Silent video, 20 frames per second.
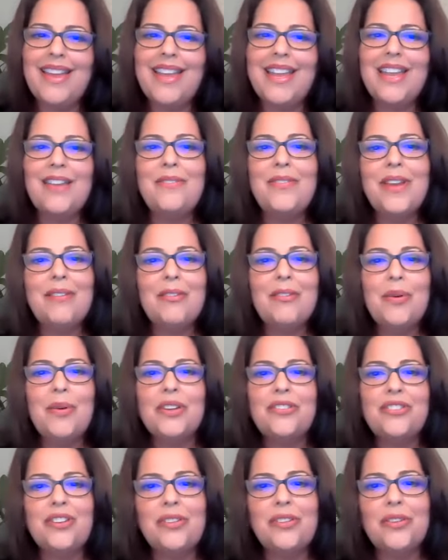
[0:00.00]
If you have
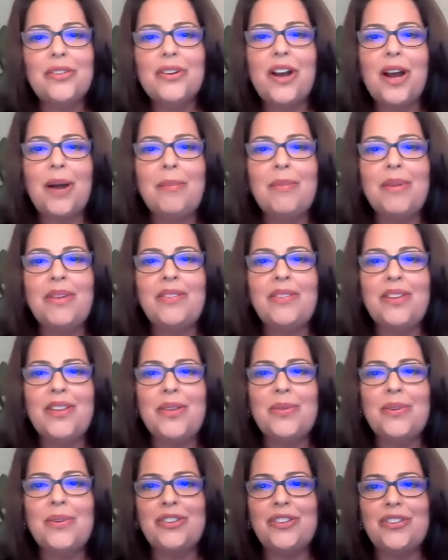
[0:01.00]
questions or comments that
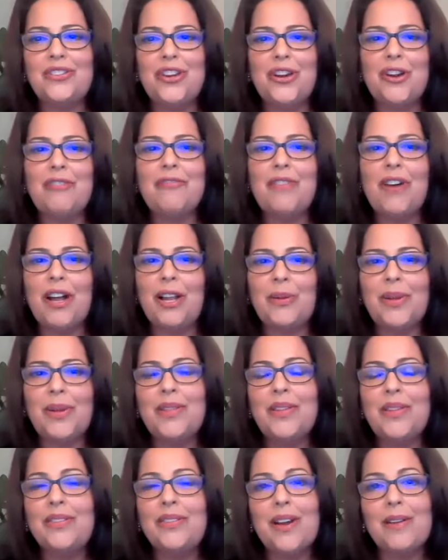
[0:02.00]
you wish to share following
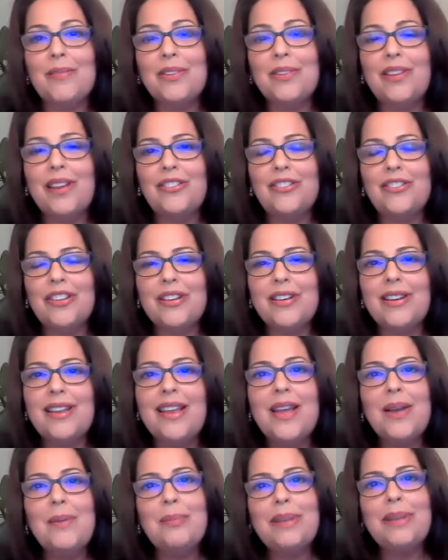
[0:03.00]
this conversation,
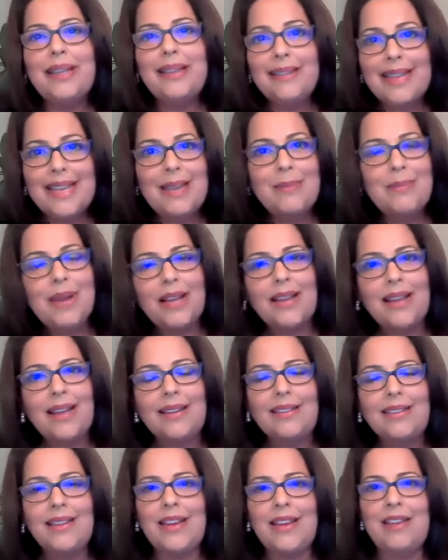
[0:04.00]
please email
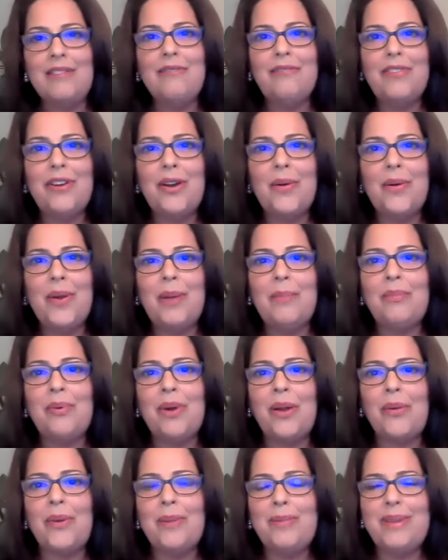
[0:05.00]
us at
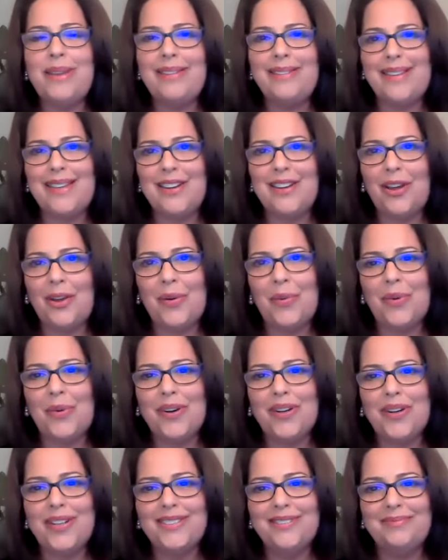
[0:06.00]

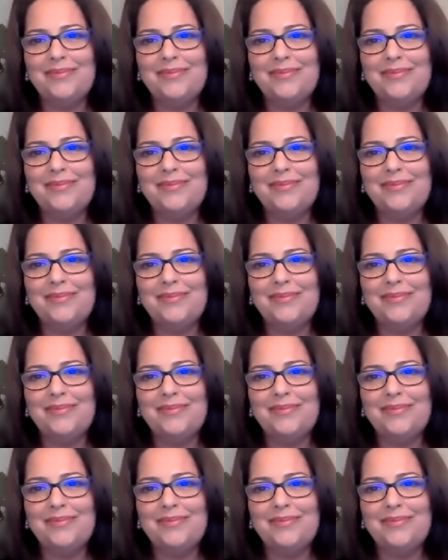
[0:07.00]
info@broadwaybc.org.